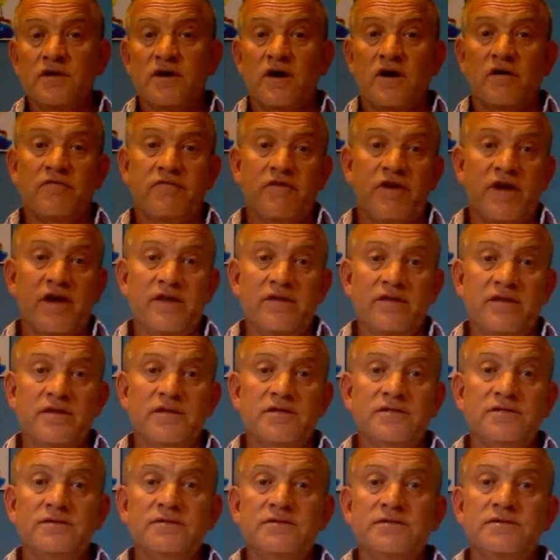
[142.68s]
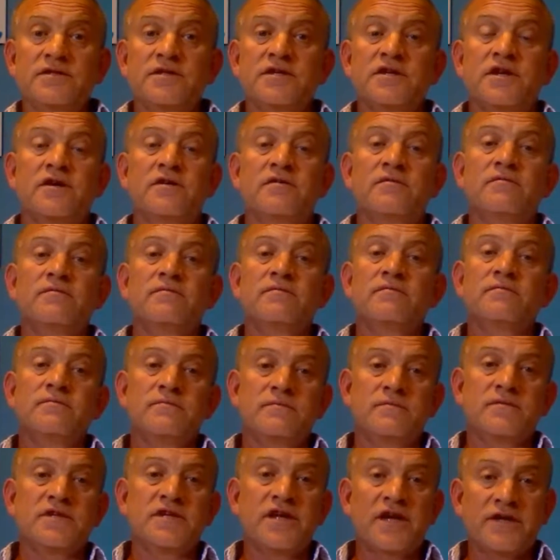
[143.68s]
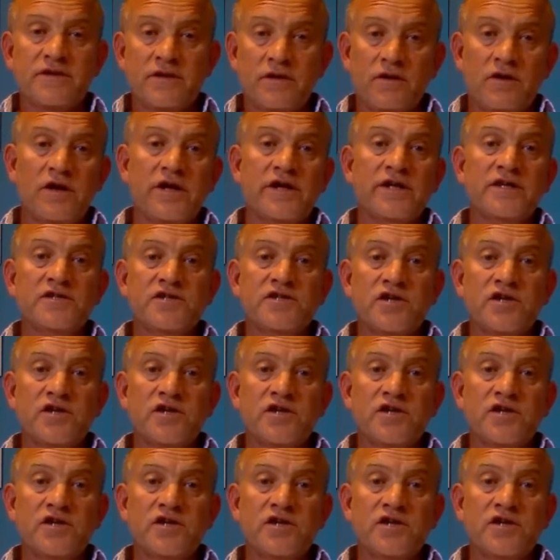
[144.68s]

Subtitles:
I found that, you know, the underlying